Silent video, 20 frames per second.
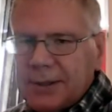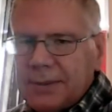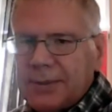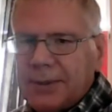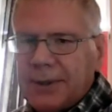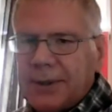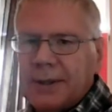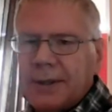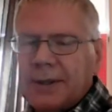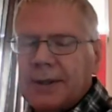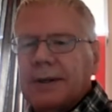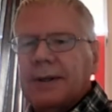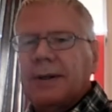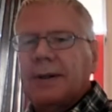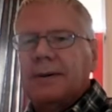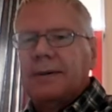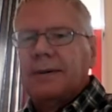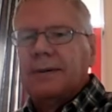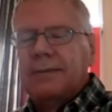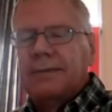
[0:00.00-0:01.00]
more
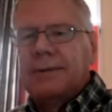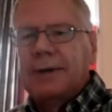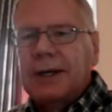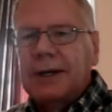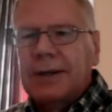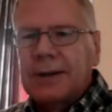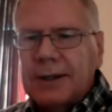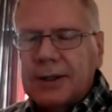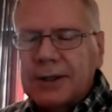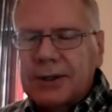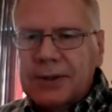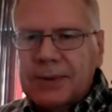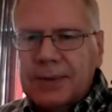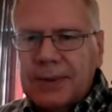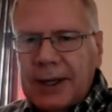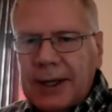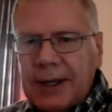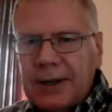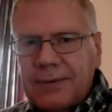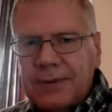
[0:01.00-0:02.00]
rigorous
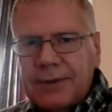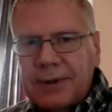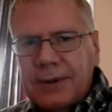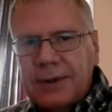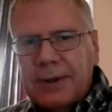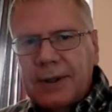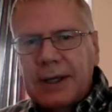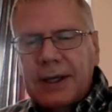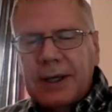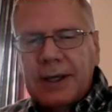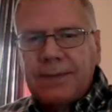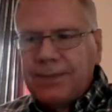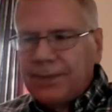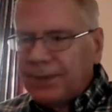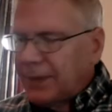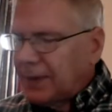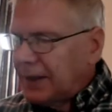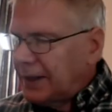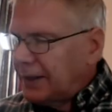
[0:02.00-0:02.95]
way of doing it.